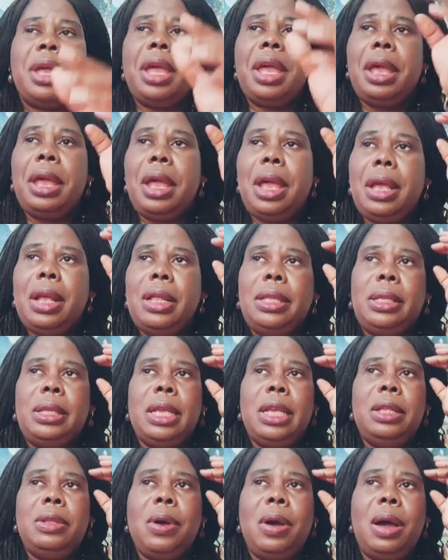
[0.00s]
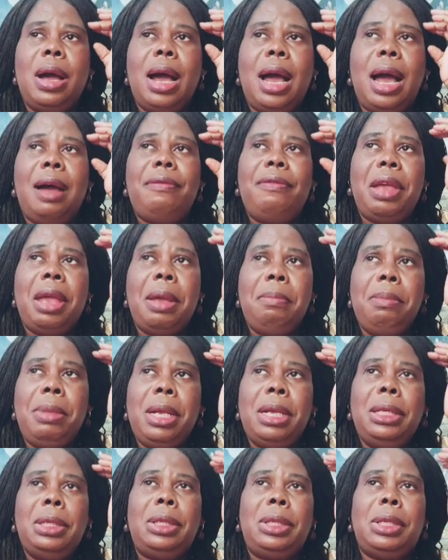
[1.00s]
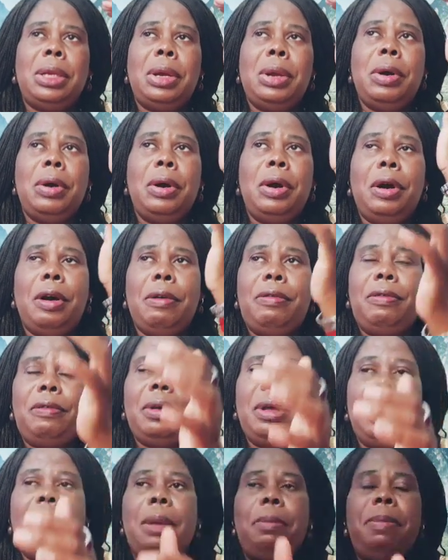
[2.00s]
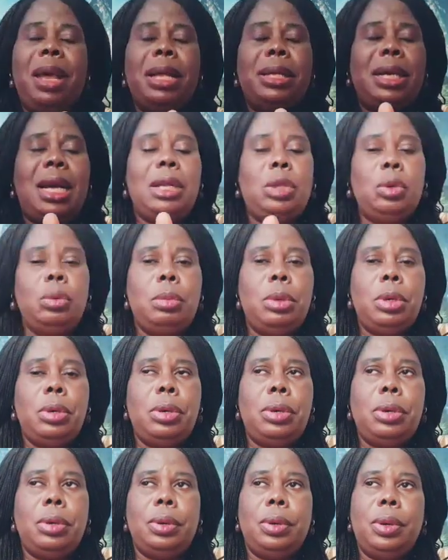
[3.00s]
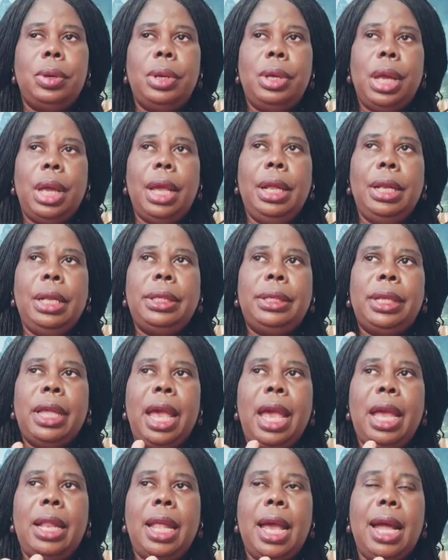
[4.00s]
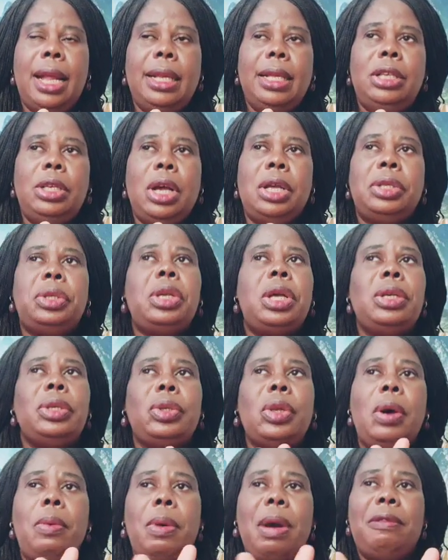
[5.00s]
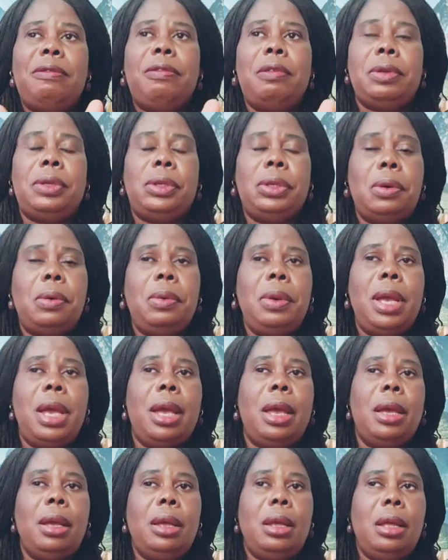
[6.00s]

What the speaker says: a means of a better tomorrow in his head, and he just saw someone from somewhere